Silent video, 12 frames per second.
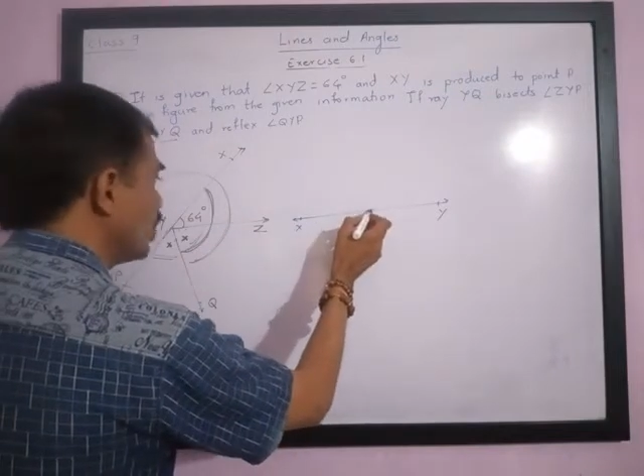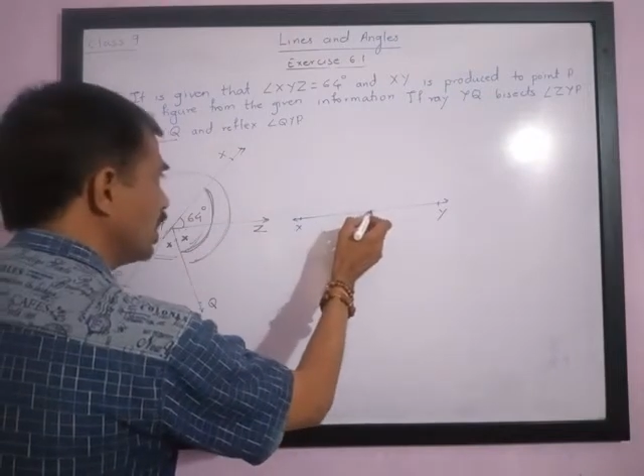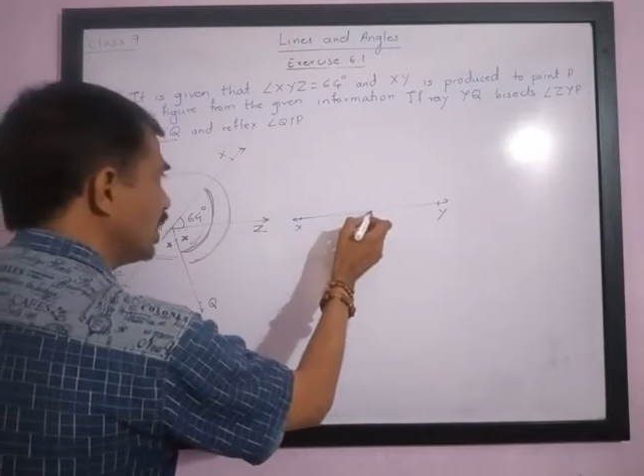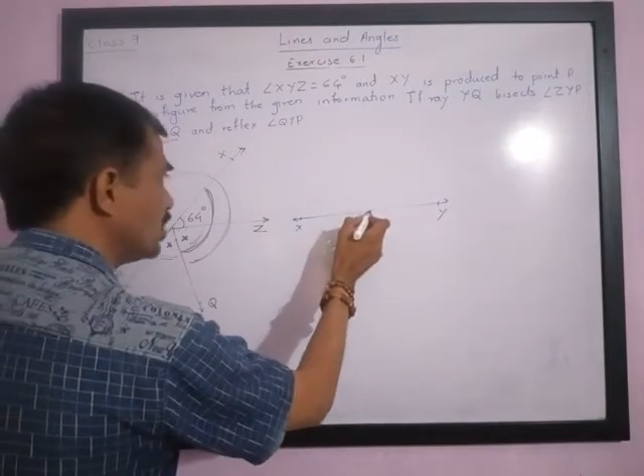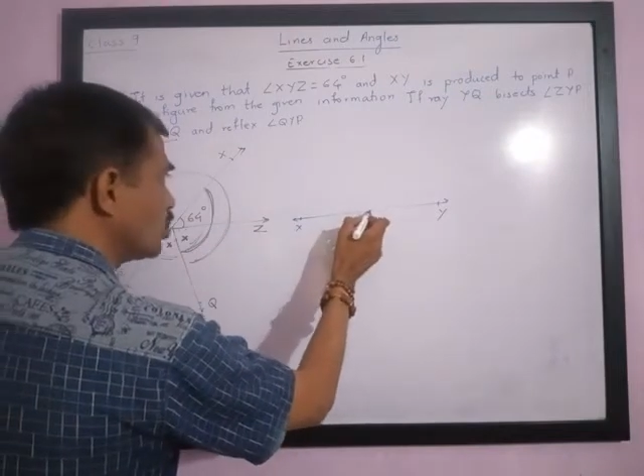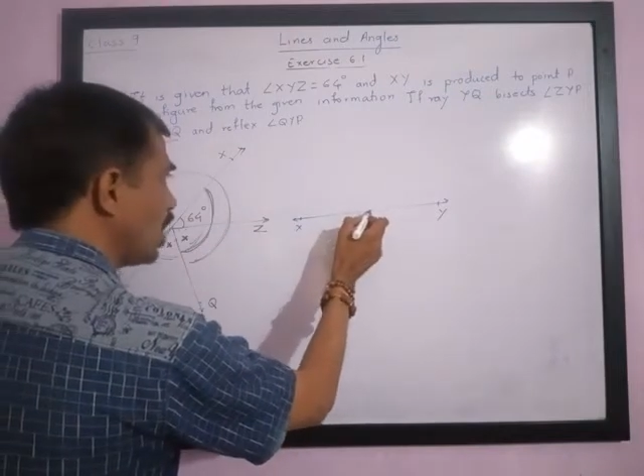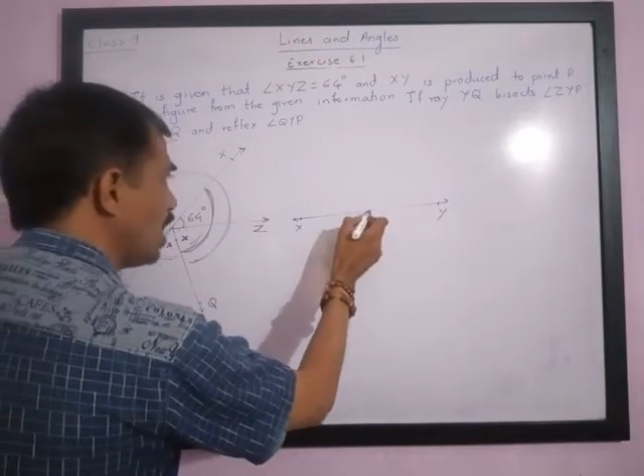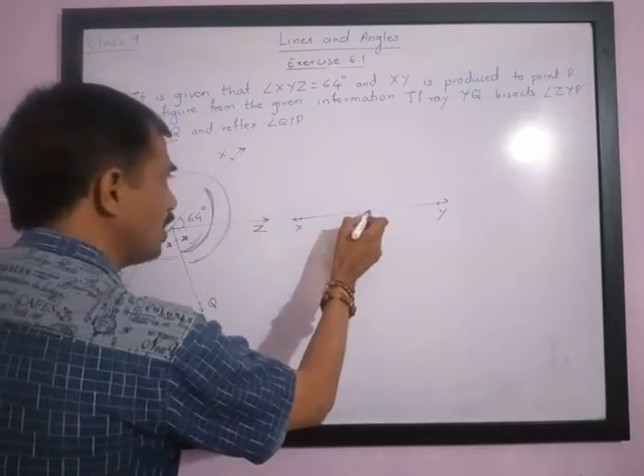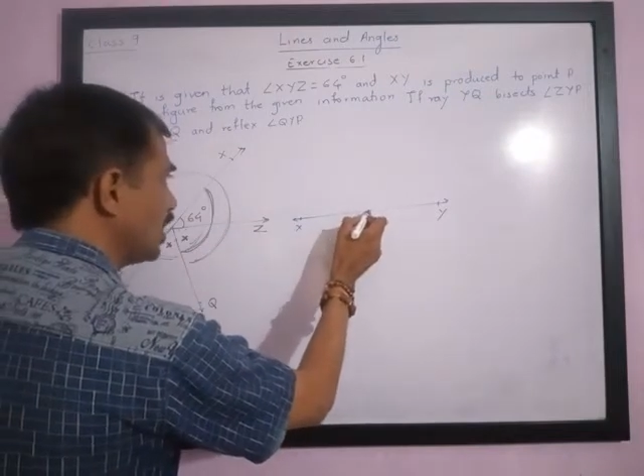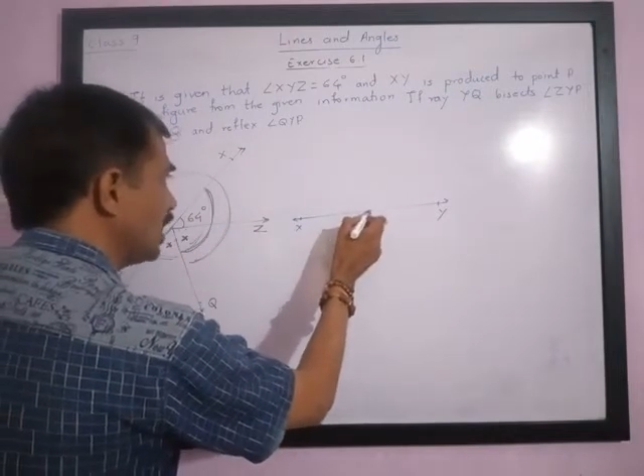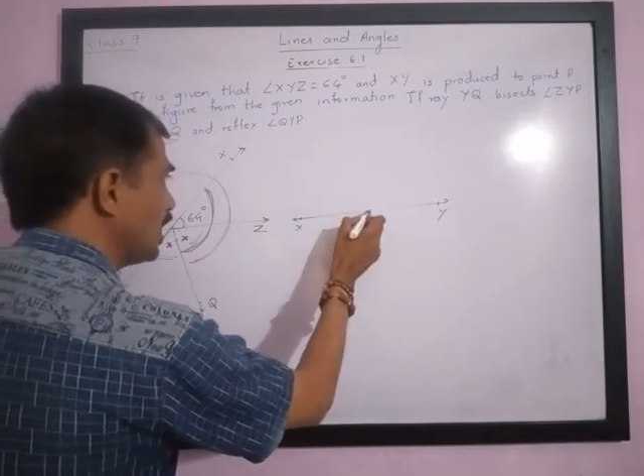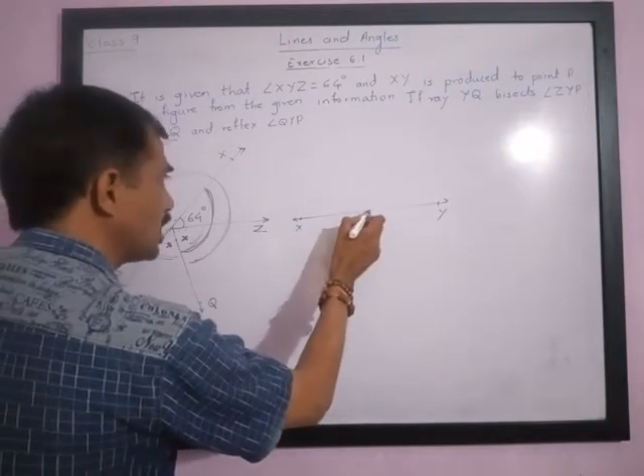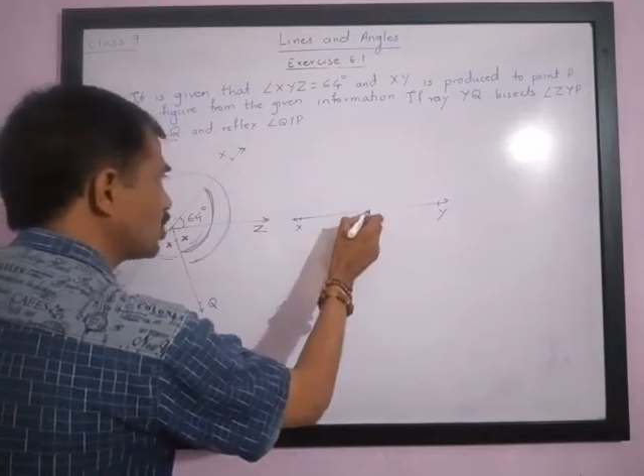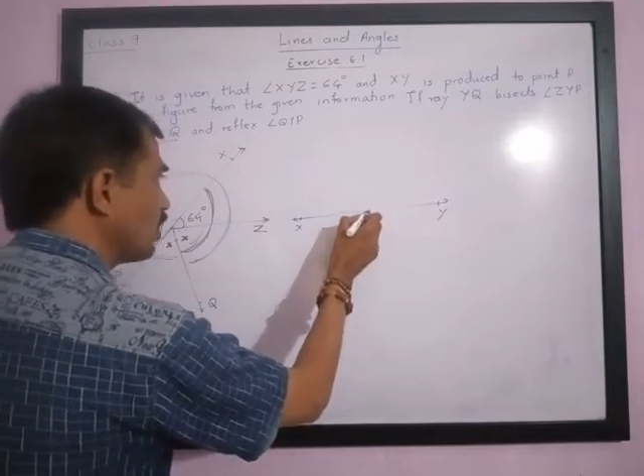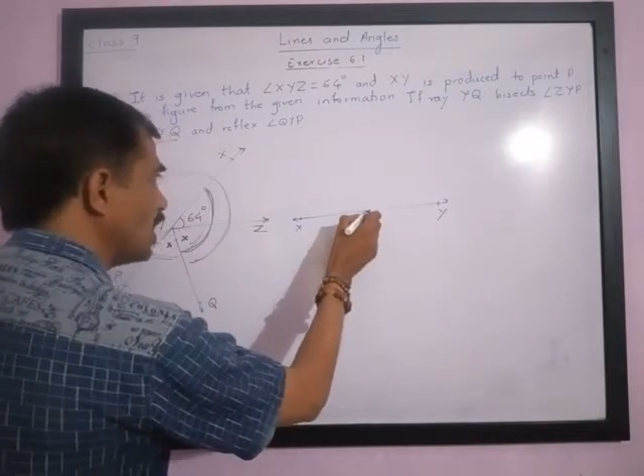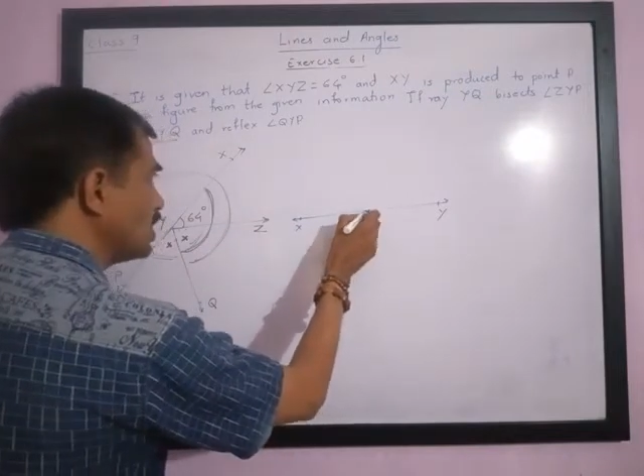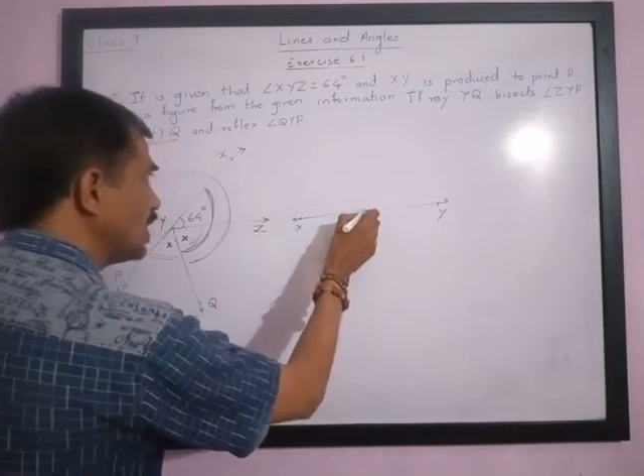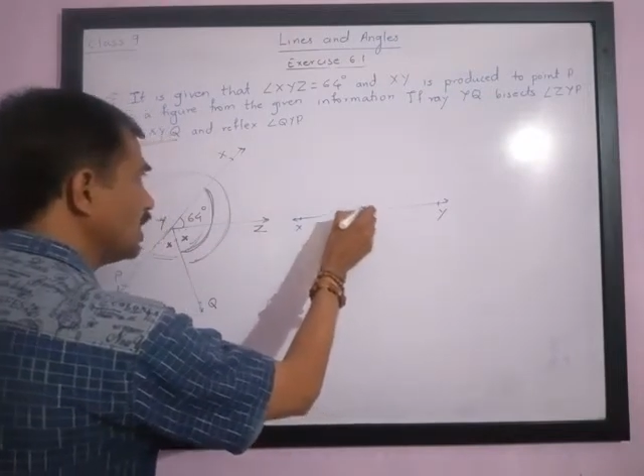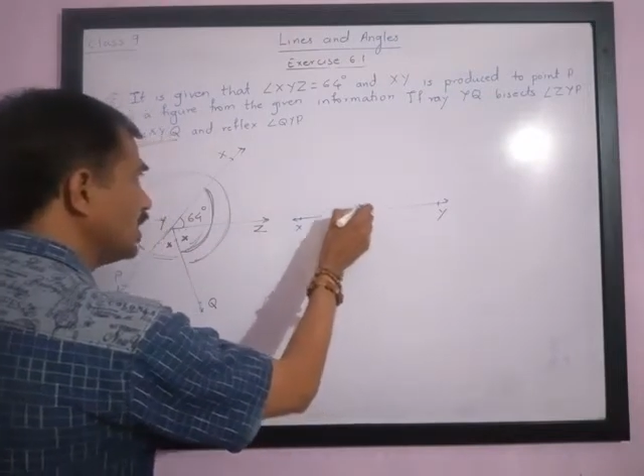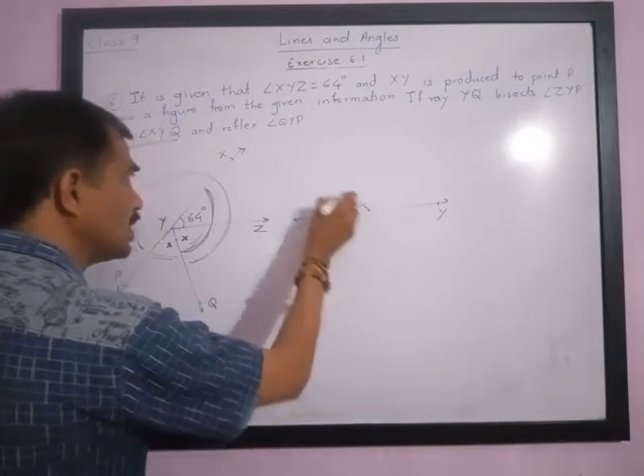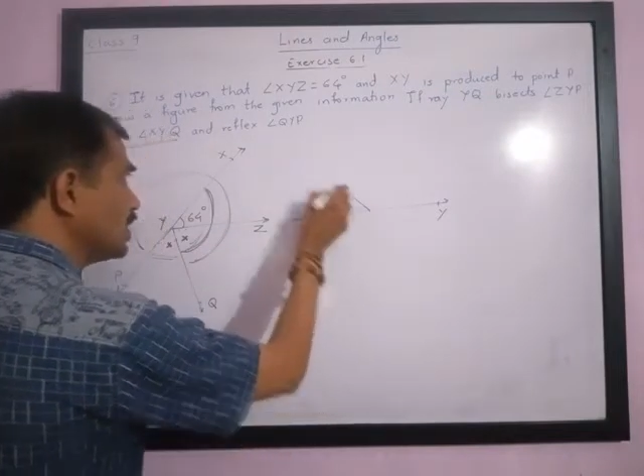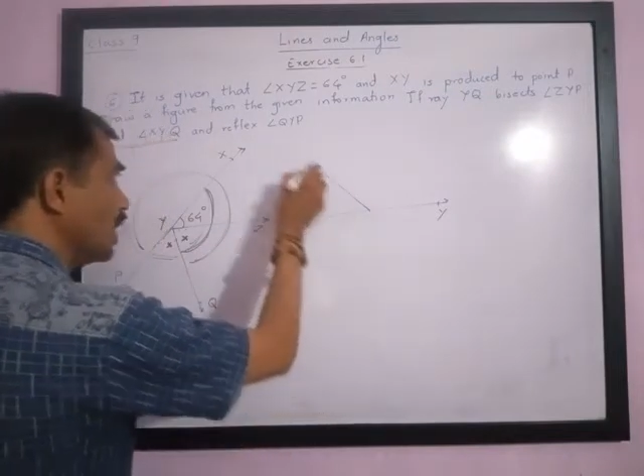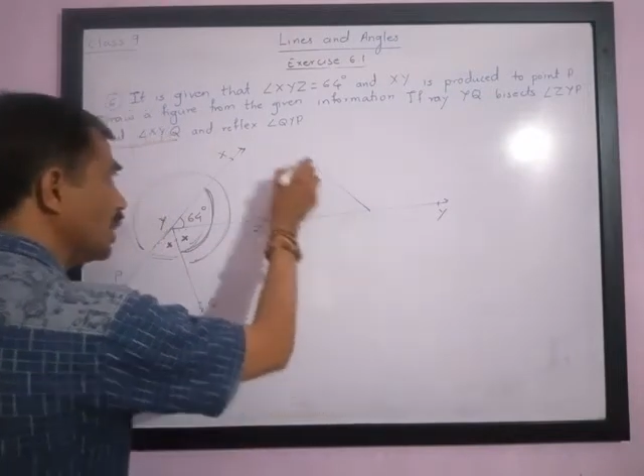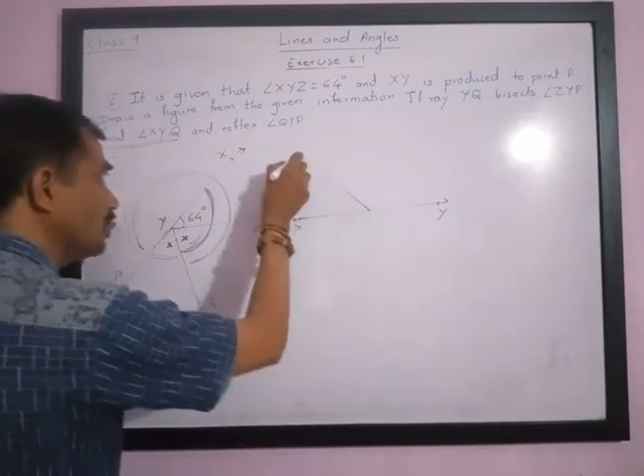So I am taking xyz this
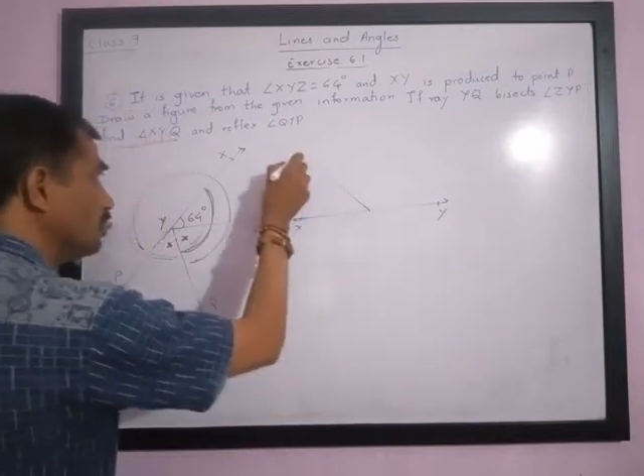side.